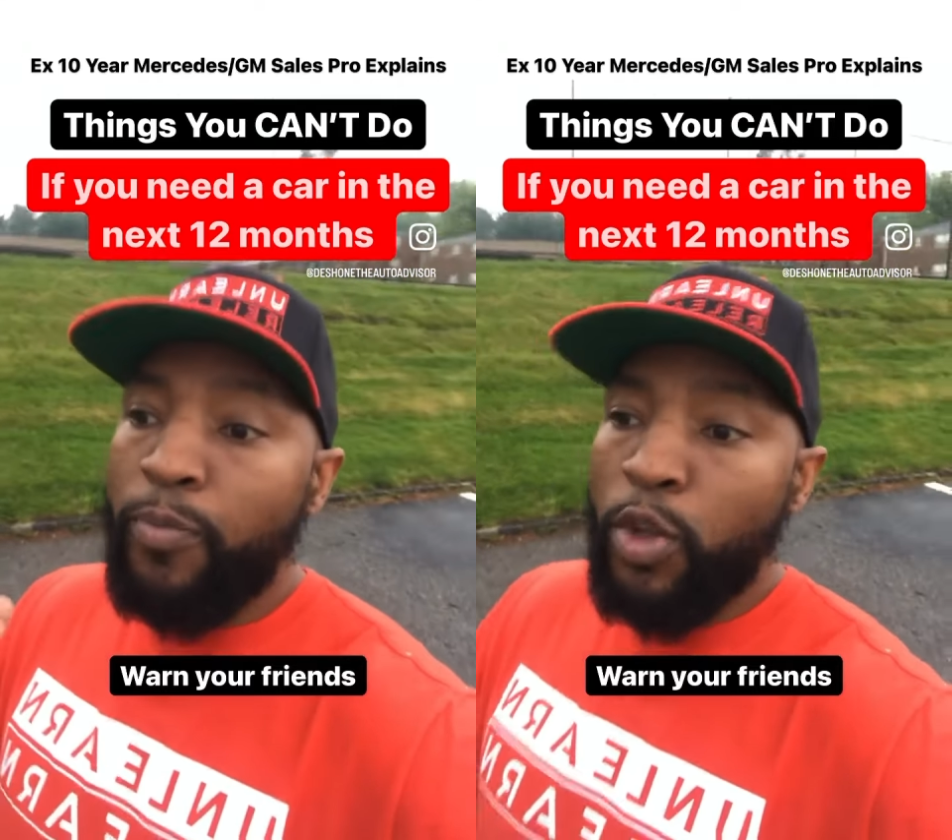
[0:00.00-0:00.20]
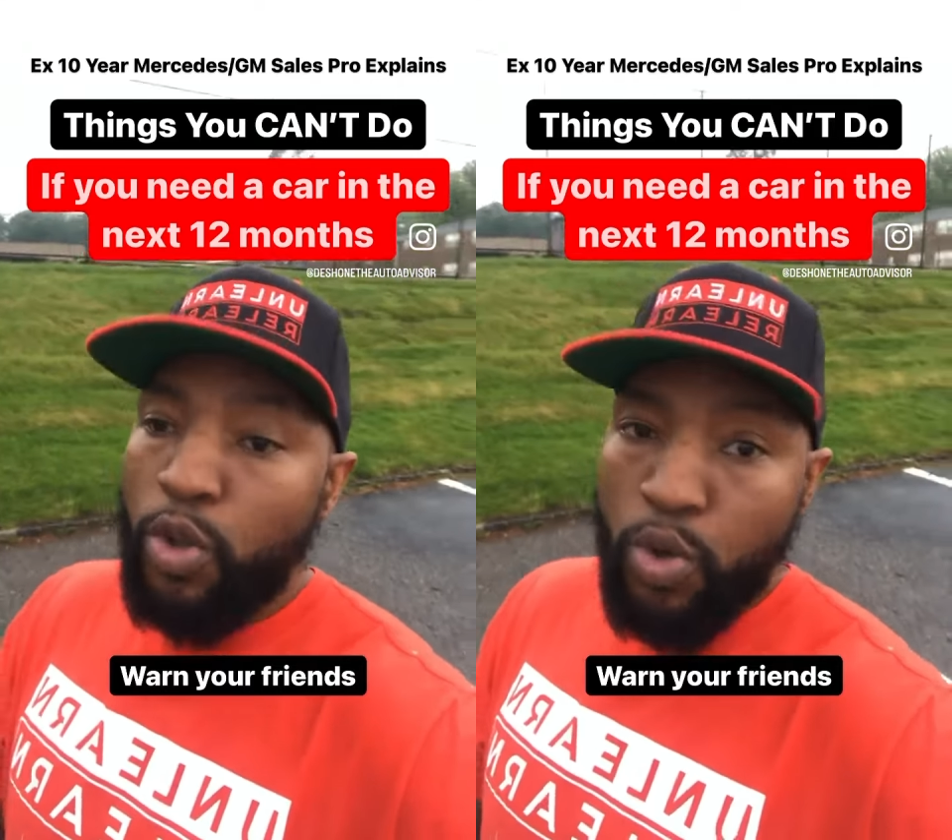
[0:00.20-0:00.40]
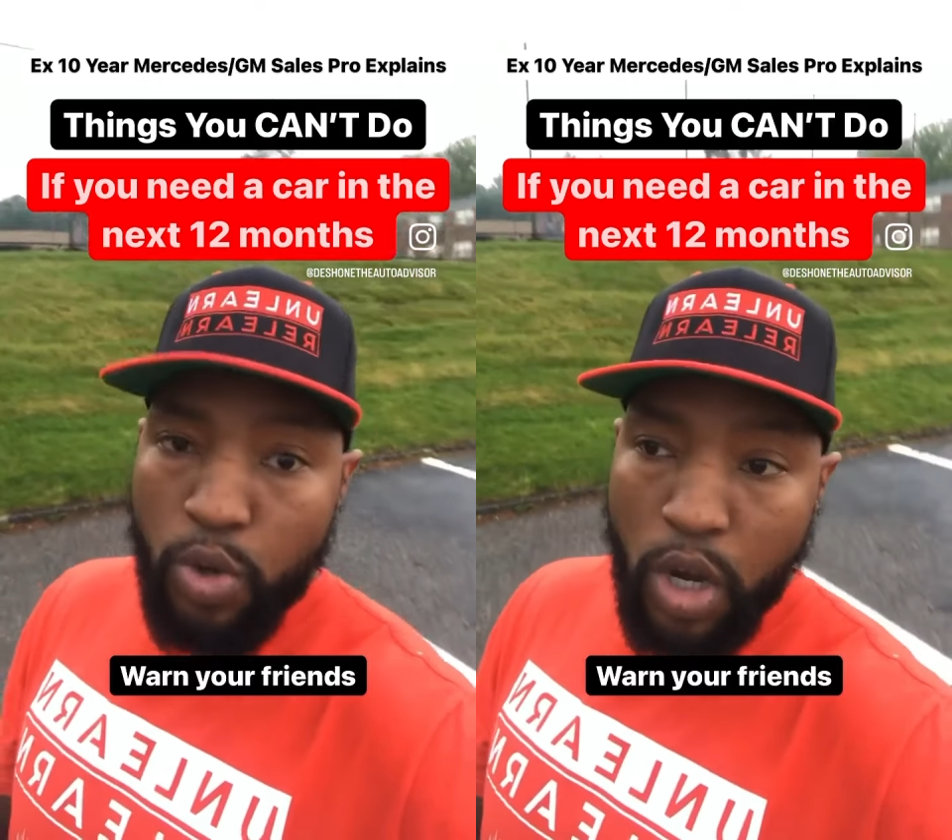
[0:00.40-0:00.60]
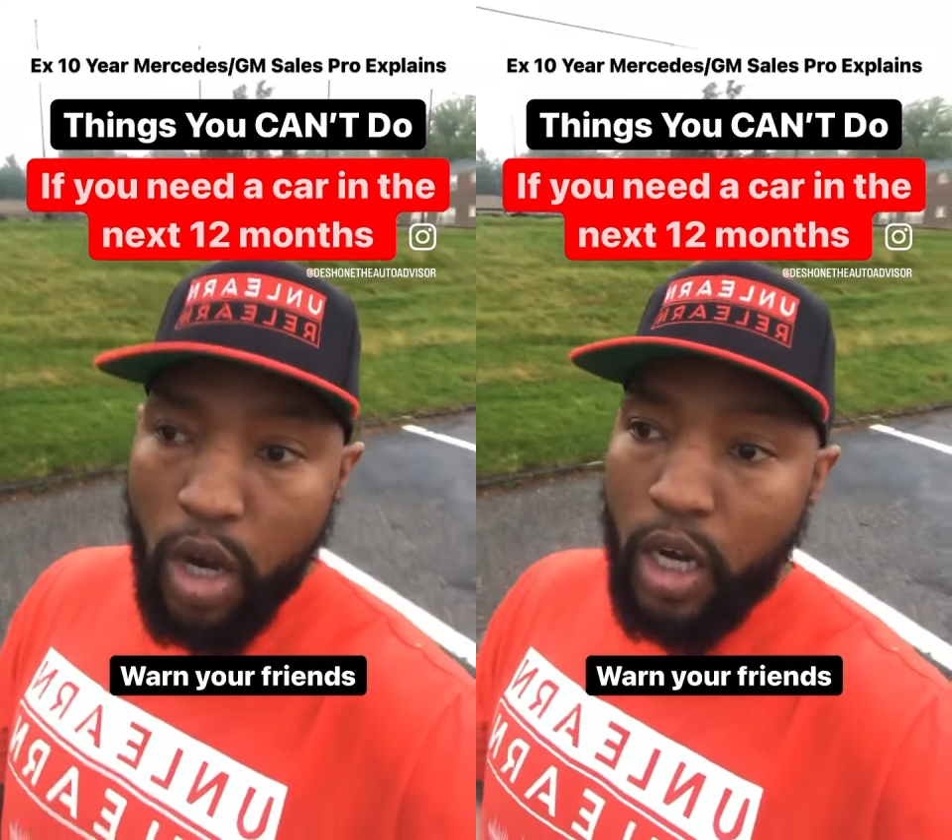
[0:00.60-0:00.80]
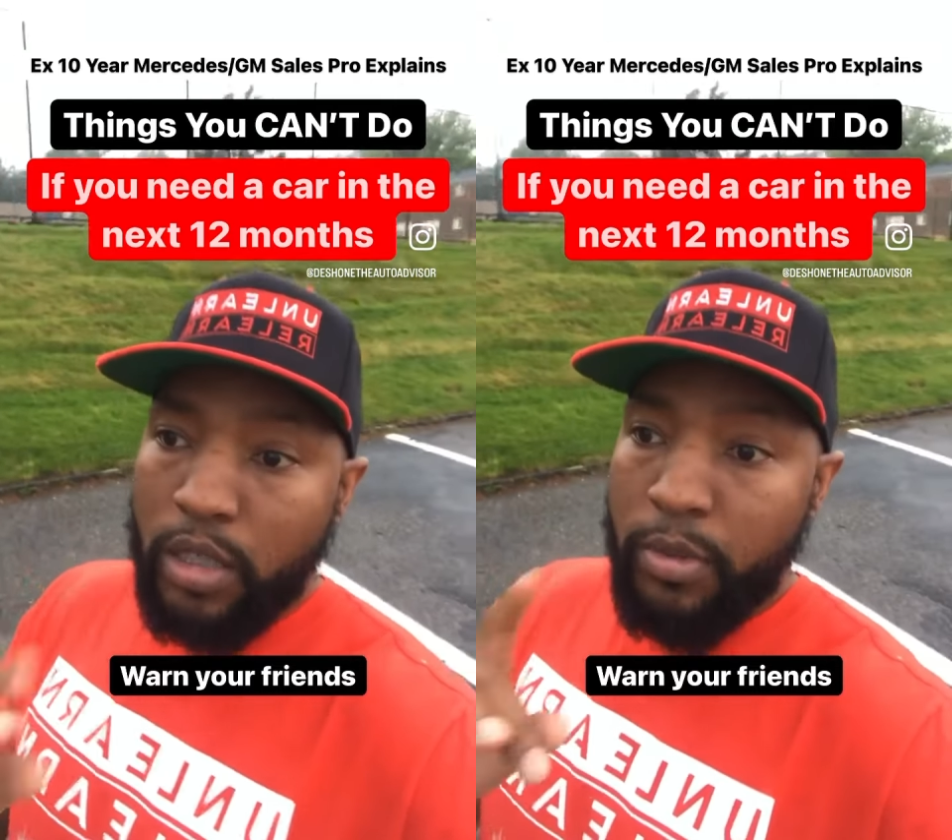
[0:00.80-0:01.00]
New
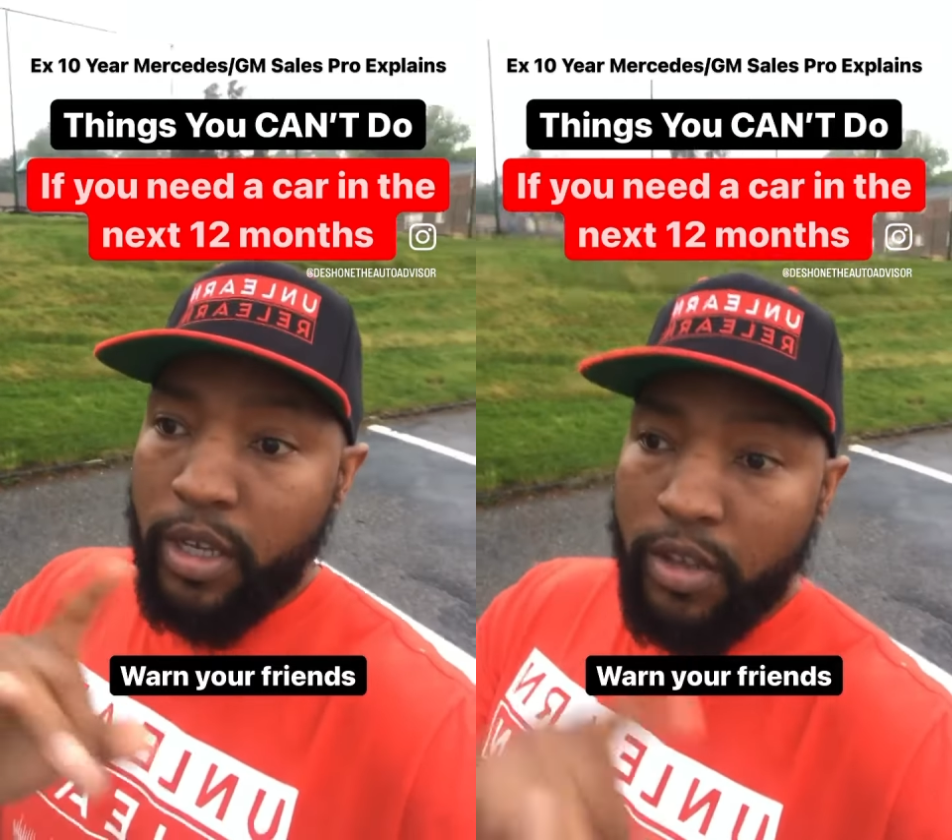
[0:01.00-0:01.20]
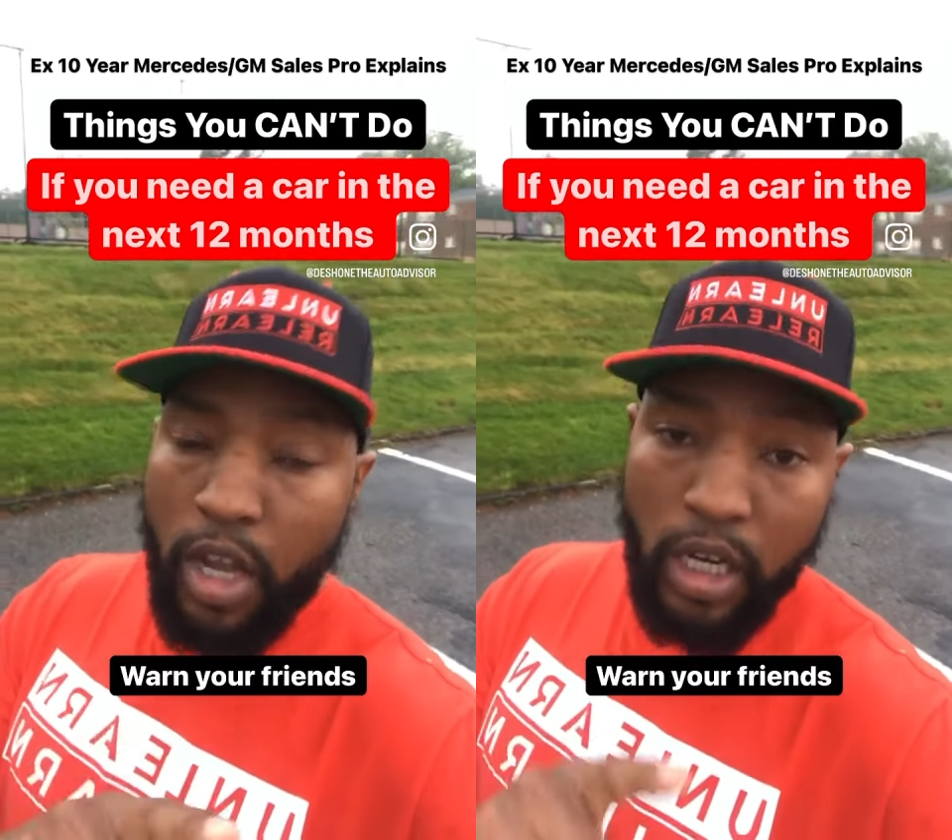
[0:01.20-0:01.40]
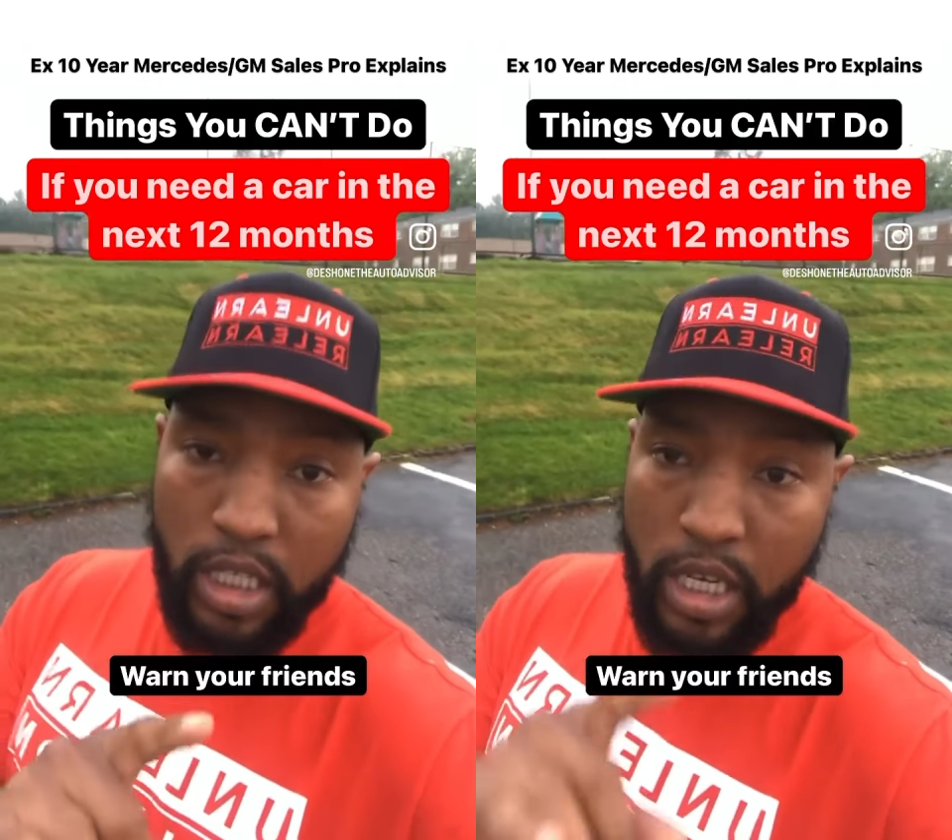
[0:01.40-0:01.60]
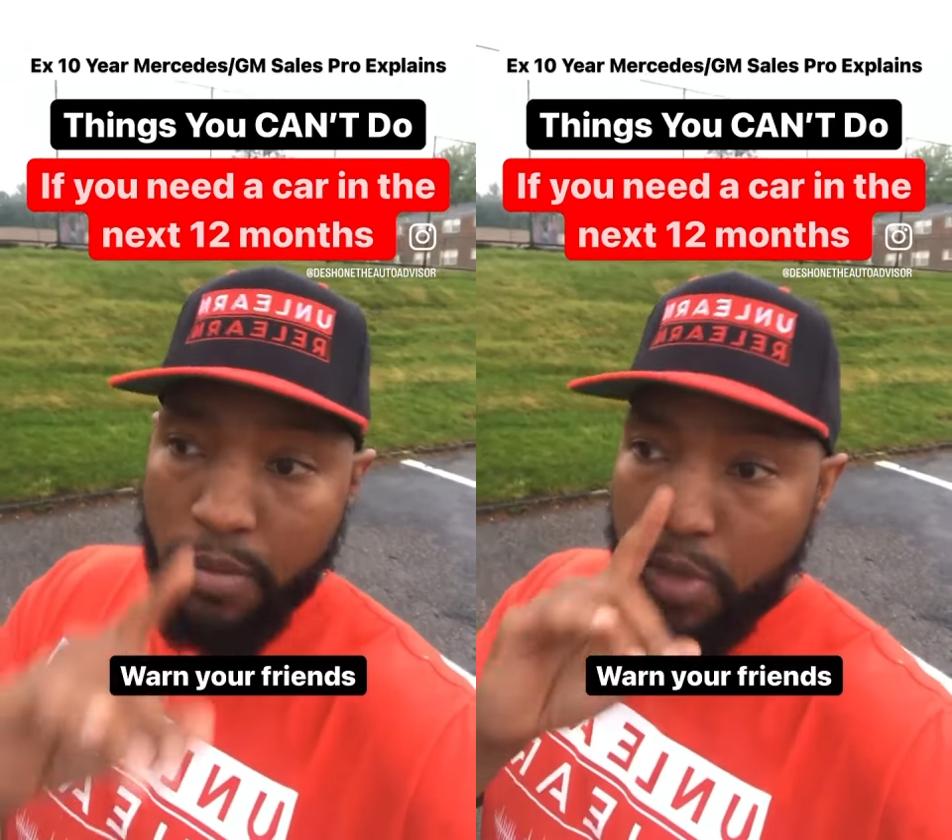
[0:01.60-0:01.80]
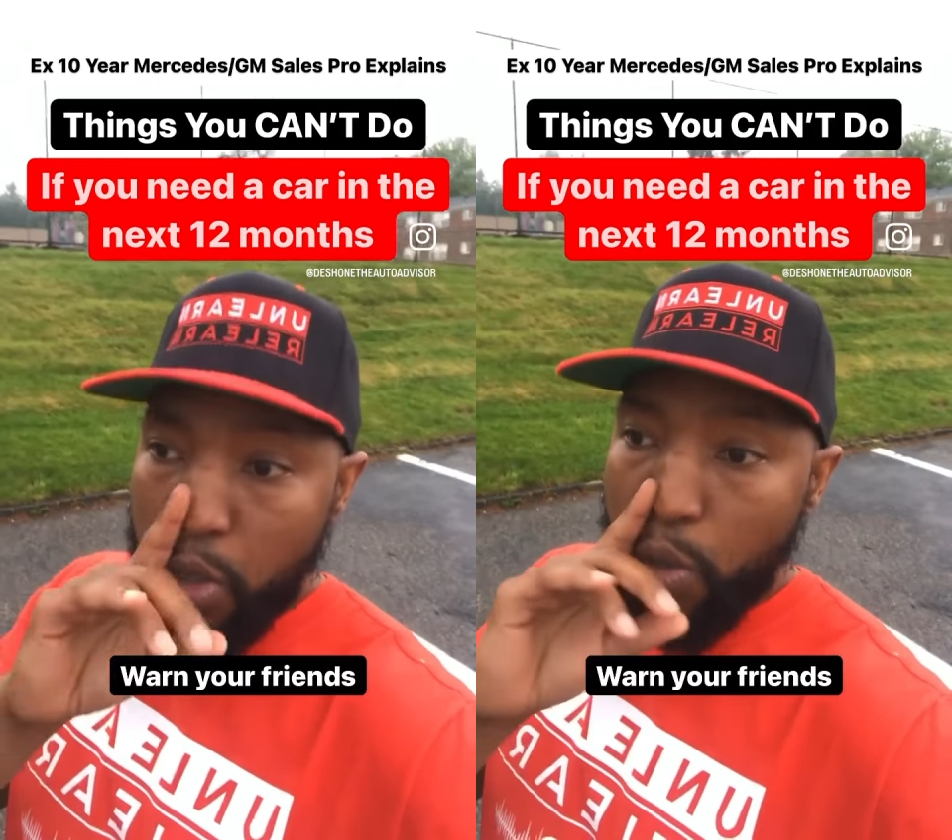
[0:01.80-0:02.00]
cars, I'm going to give y'all a
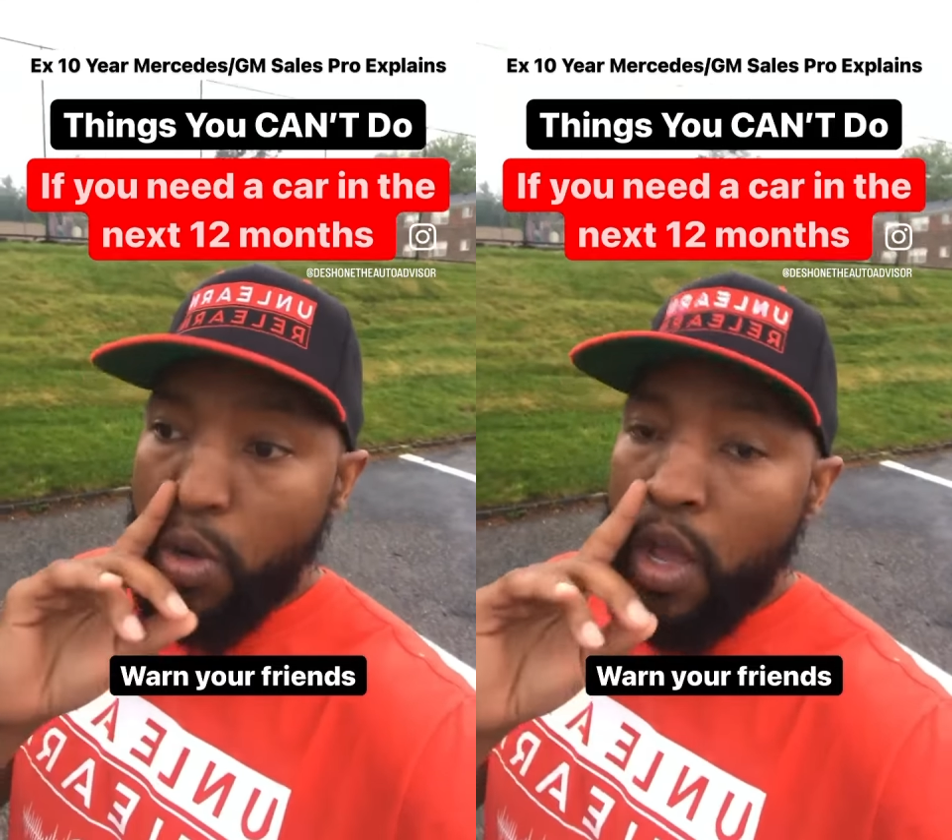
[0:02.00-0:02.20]
tip too.